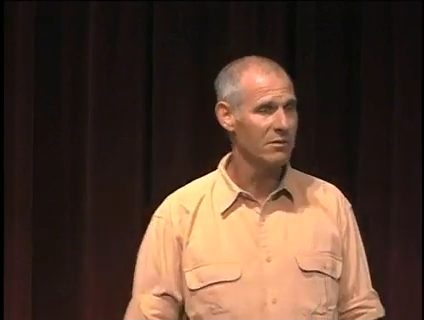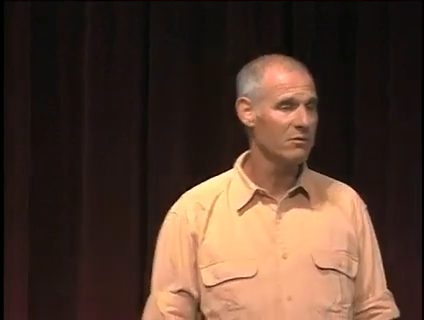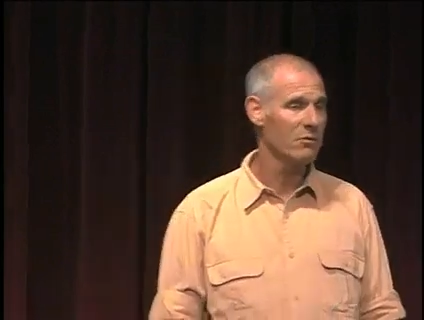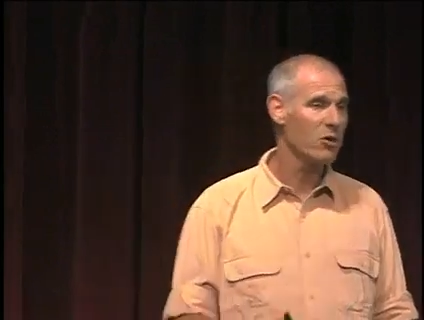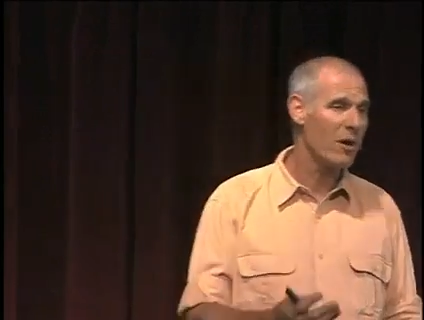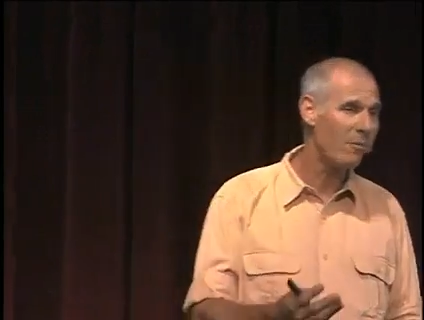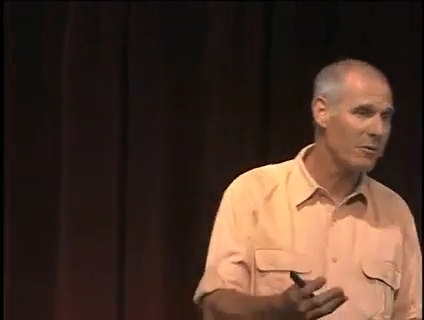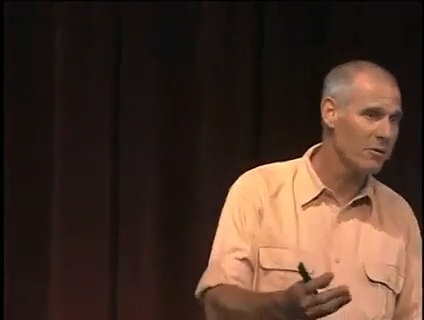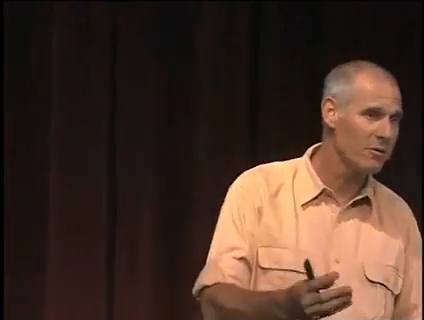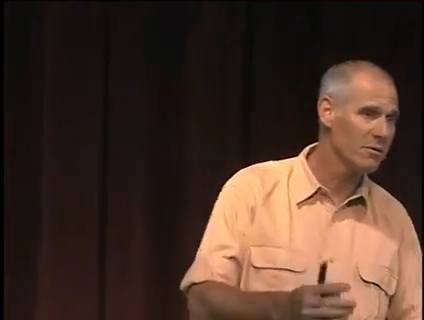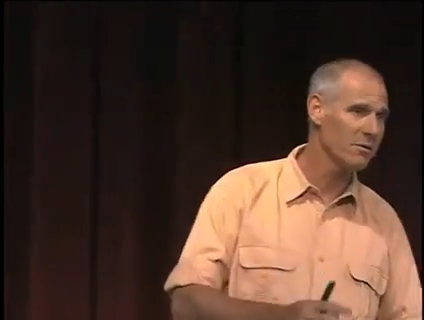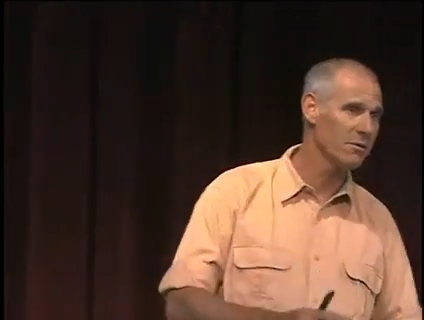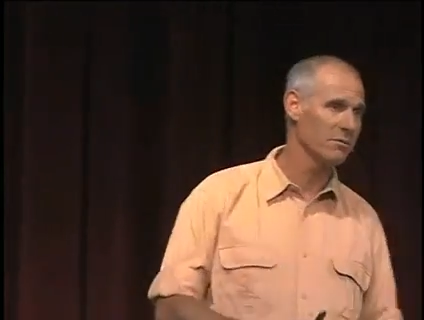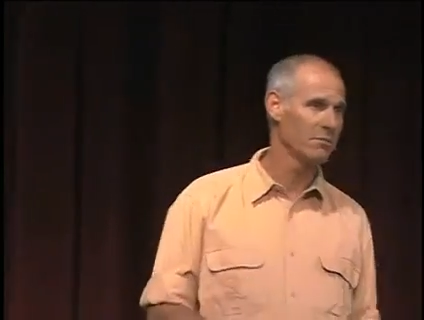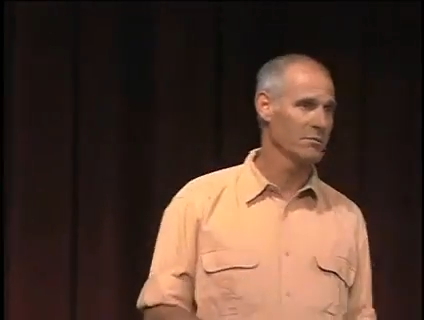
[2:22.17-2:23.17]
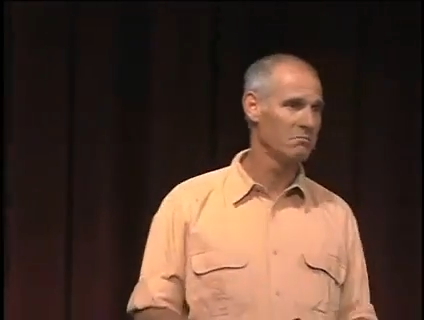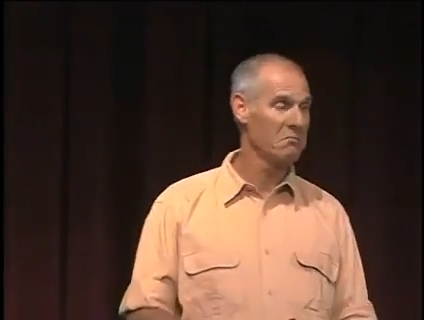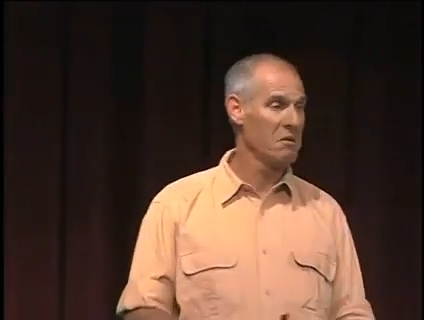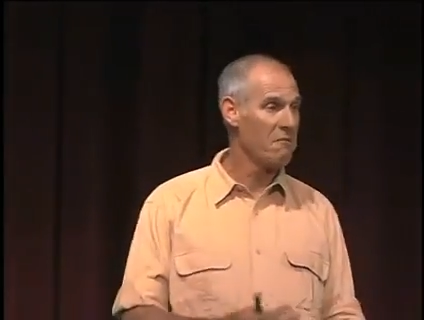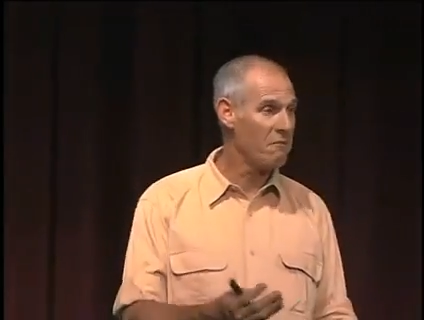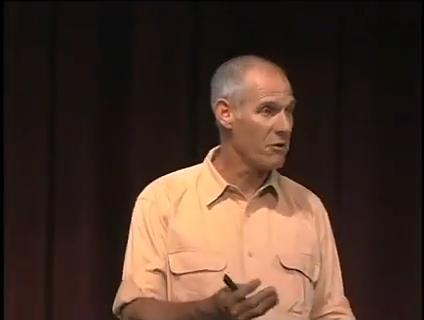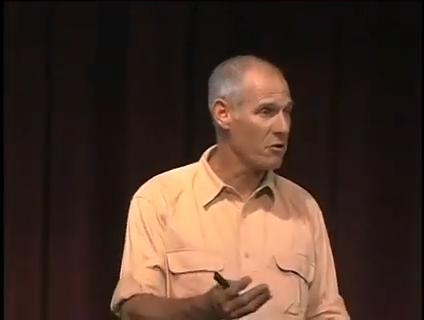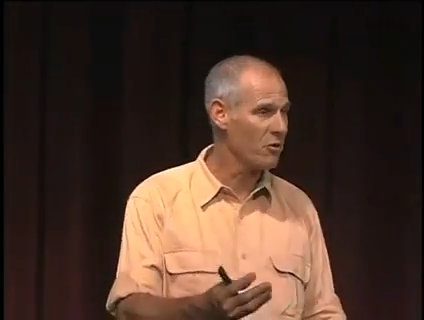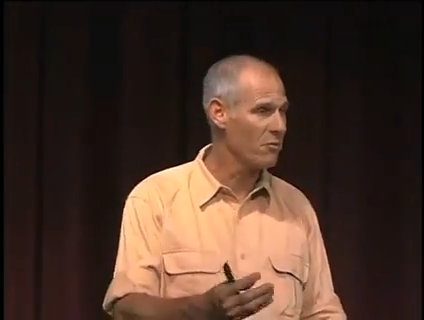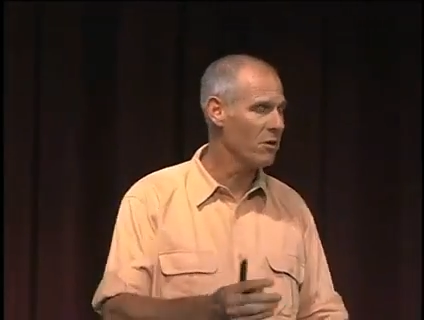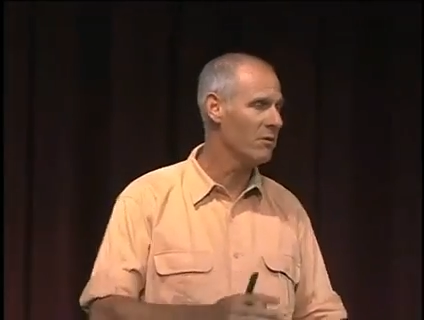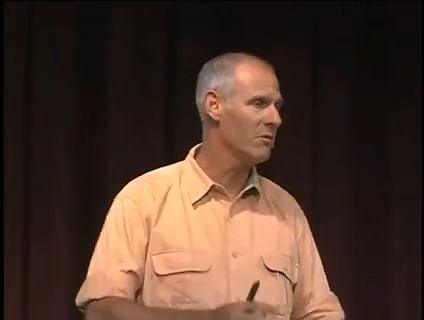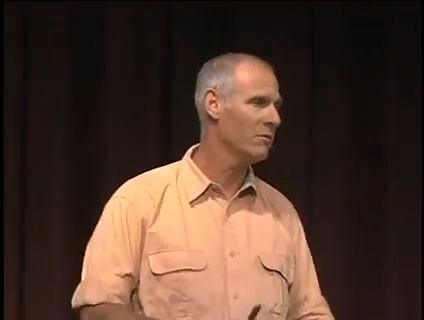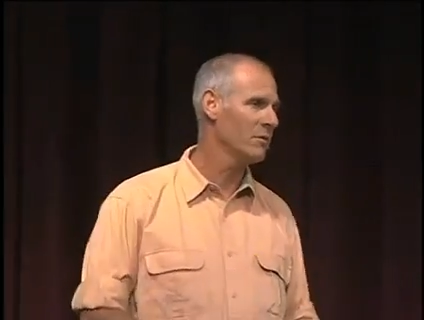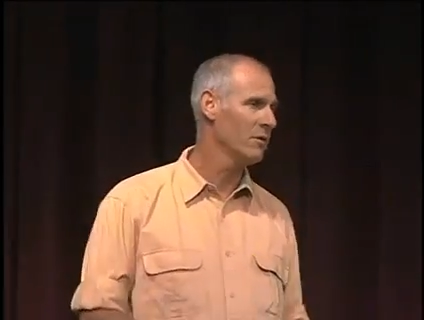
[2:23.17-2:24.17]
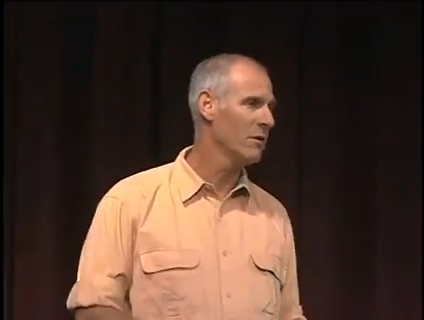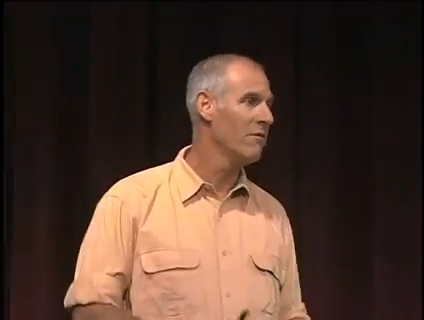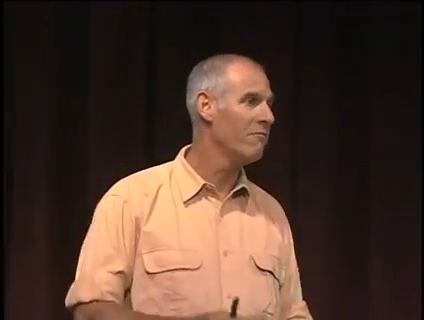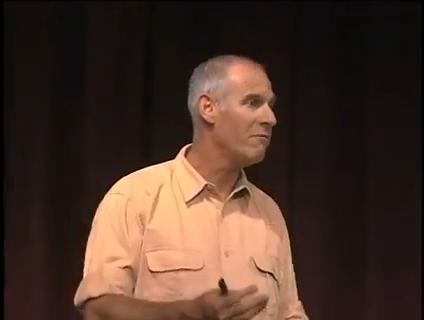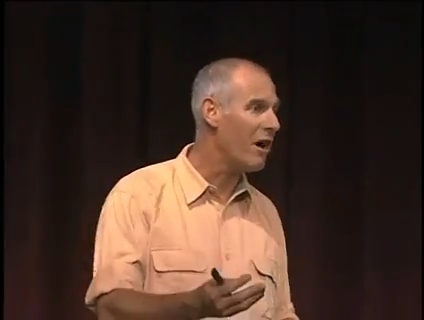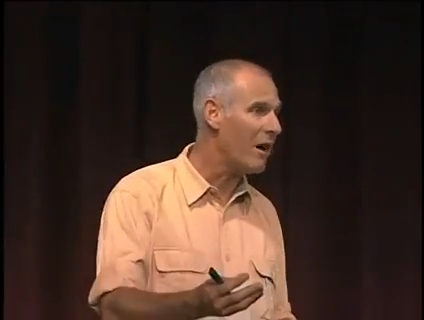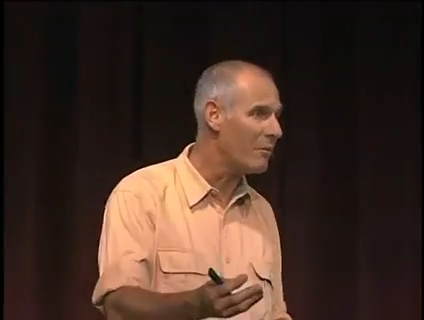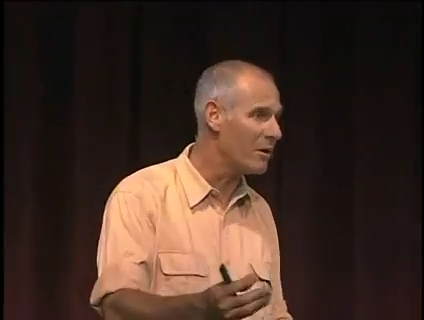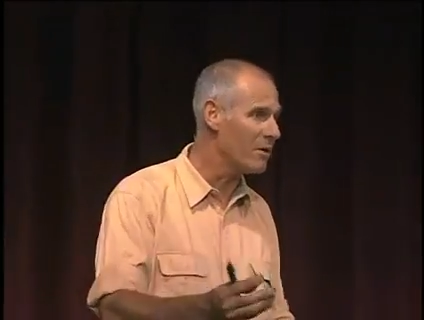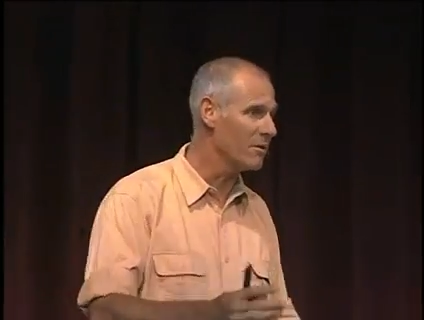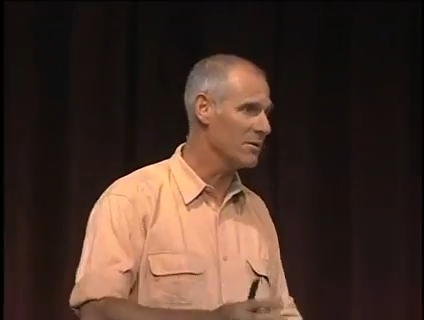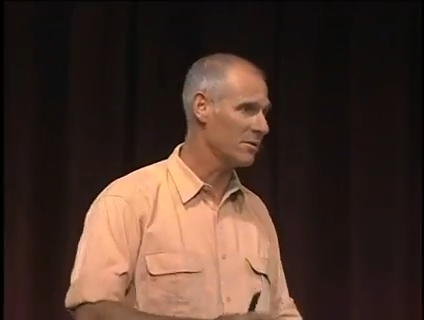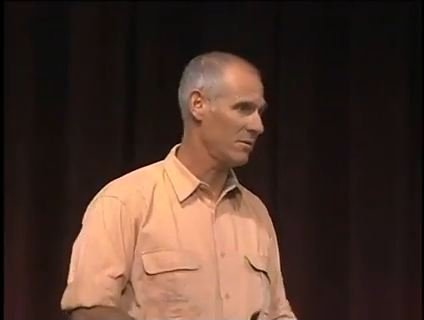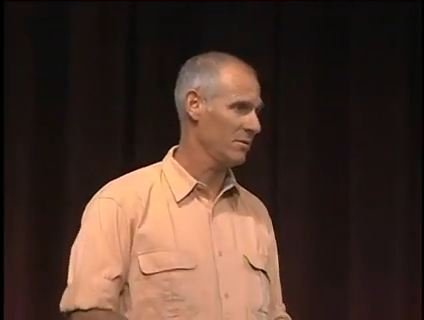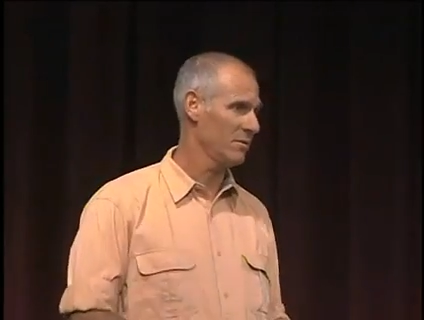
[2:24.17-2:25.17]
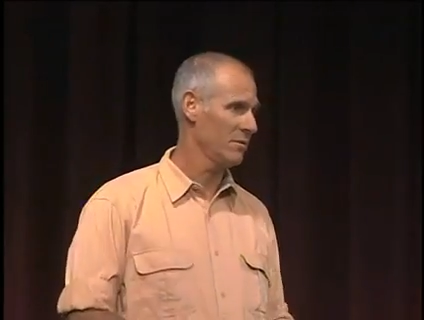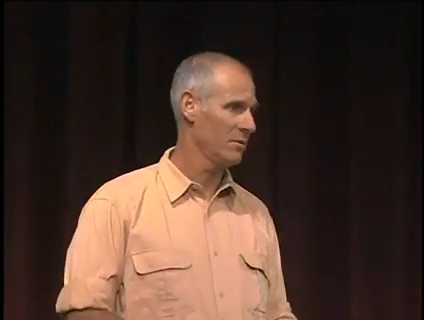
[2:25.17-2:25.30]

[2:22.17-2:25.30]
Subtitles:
Shepherds, fishermen, farmers.